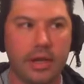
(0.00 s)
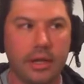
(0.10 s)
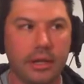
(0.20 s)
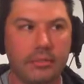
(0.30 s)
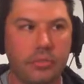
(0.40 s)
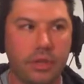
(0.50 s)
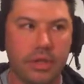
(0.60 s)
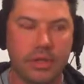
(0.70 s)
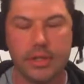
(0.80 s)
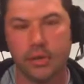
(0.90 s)
color with
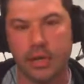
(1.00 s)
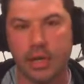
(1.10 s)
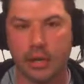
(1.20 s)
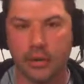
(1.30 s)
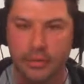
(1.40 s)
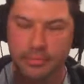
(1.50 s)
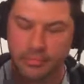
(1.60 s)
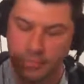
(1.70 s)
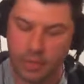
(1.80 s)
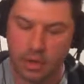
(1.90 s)
the screen color, and
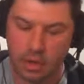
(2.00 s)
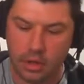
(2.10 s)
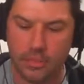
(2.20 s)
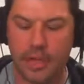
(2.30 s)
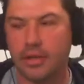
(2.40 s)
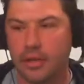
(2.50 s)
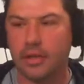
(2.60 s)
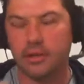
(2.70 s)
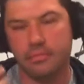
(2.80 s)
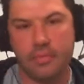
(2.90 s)
you pick, you
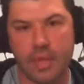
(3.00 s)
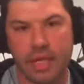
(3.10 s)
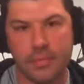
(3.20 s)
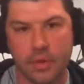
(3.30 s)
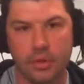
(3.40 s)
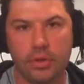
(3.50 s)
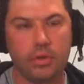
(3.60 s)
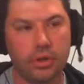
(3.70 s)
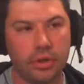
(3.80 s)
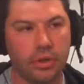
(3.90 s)
know, as per
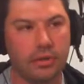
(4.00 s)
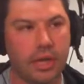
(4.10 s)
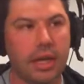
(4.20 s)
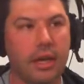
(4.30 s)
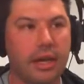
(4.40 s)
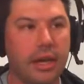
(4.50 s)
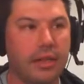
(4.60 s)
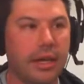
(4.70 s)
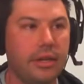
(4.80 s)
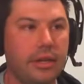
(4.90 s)
usual, your color, and
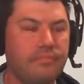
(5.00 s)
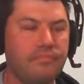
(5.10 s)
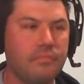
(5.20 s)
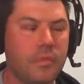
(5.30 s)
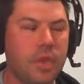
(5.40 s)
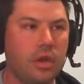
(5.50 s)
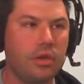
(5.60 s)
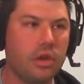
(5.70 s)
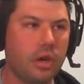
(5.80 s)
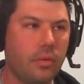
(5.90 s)
then
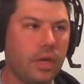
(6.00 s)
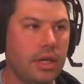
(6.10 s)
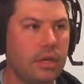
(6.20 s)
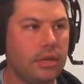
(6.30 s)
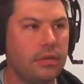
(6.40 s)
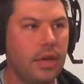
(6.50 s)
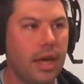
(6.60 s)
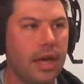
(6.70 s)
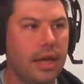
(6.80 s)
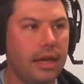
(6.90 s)
you go in
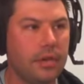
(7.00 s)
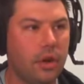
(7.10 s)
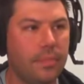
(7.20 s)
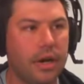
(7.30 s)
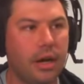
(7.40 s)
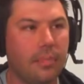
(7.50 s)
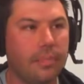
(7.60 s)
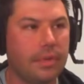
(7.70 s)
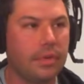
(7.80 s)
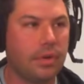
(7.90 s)
and open
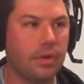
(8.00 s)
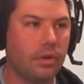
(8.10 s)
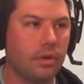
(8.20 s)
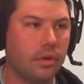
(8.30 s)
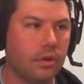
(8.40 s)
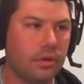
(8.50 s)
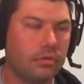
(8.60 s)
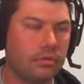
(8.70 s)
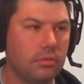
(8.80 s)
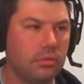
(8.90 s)
up your